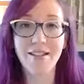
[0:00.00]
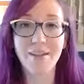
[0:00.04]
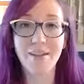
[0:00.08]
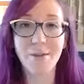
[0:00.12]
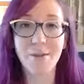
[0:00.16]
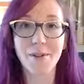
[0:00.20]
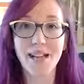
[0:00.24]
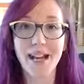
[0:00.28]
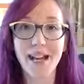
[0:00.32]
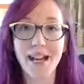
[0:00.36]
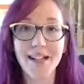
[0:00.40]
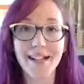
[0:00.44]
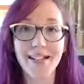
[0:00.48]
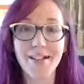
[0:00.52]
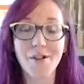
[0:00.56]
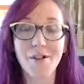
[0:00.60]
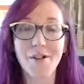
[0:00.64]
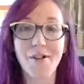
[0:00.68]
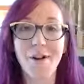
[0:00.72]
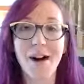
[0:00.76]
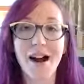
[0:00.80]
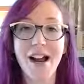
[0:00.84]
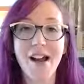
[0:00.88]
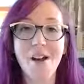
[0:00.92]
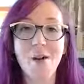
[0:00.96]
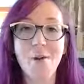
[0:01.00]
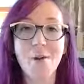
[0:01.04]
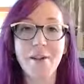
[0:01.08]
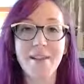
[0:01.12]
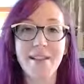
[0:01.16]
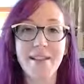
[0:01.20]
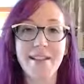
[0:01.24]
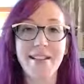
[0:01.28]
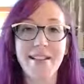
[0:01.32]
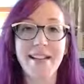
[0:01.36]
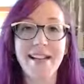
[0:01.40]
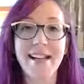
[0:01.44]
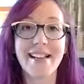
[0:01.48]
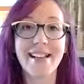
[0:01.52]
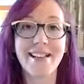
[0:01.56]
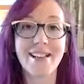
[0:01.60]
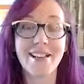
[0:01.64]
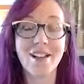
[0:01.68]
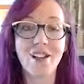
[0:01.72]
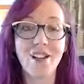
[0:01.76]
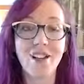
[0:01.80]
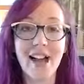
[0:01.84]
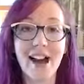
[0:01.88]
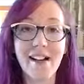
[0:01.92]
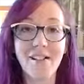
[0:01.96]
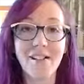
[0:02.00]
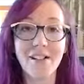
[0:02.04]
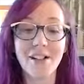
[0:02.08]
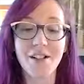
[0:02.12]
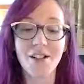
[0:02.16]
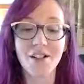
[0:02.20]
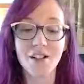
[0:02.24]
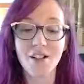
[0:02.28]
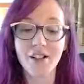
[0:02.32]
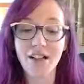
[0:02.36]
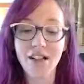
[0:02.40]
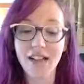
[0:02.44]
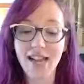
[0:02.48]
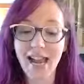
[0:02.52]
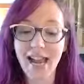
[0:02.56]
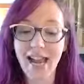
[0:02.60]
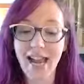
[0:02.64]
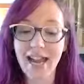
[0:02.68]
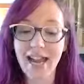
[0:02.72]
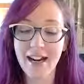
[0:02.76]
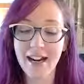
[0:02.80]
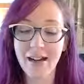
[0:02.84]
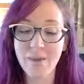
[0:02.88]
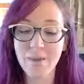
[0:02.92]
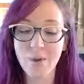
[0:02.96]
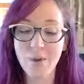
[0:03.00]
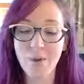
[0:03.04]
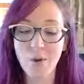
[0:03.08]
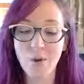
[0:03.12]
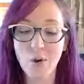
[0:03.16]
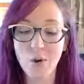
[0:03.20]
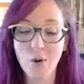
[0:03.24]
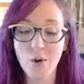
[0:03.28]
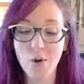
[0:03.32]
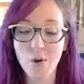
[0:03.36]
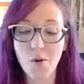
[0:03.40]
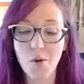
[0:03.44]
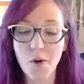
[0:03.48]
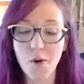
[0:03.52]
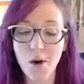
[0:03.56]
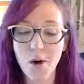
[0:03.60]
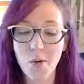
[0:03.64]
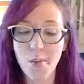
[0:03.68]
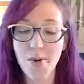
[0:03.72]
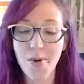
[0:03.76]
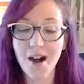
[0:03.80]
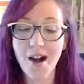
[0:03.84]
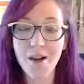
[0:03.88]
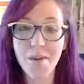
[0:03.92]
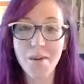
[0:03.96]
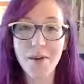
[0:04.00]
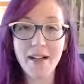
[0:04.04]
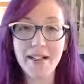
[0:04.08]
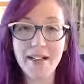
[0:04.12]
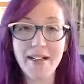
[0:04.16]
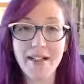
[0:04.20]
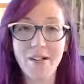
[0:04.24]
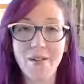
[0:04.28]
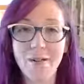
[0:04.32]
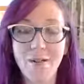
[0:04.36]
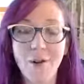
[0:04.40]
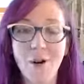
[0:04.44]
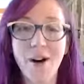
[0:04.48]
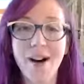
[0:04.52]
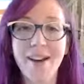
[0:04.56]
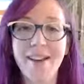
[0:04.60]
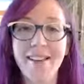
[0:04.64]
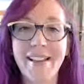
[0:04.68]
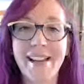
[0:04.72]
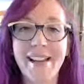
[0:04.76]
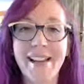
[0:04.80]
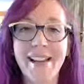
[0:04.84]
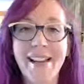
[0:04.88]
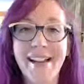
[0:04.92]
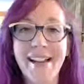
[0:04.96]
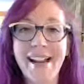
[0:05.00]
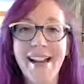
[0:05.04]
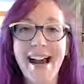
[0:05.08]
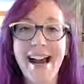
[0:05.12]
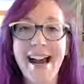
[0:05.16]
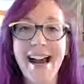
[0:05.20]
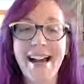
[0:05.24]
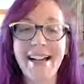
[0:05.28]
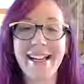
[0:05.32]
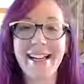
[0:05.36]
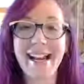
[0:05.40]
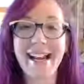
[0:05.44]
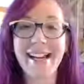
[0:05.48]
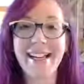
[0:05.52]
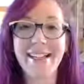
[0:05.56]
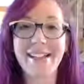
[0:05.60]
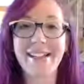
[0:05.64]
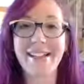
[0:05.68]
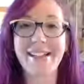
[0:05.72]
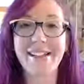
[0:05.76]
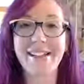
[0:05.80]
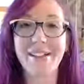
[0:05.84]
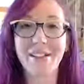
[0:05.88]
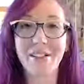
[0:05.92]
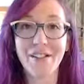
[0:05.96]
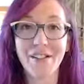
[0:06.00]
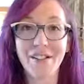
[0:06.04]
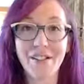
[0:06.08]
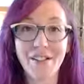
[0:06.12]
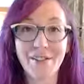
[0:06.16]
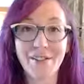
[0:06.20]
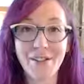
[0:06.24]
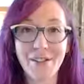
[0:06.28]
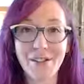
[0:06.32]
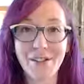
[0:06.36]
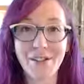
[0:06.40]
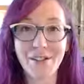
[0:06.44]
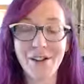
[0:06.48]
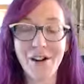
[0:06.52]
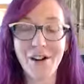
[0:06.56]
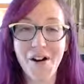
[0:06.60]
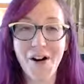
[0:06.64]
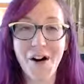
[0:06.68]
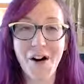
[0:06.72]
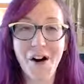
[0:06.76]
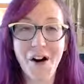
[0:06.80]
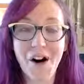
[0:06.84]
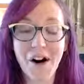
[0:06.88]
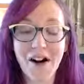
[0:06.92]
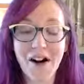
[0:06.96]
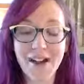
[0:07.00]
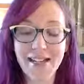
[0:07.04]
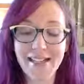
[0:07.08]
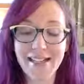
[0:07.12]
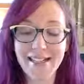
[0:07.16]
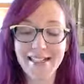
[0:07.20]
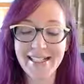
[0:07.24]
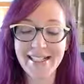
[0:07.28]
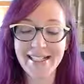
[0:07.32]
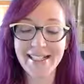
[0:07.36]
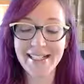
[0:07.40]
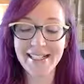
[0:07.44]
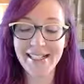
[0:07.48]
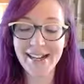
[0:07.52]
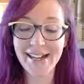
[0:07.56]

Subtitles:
So that, I always see it as a challenge, and I'm so proud of myself when I can actually deliver on it.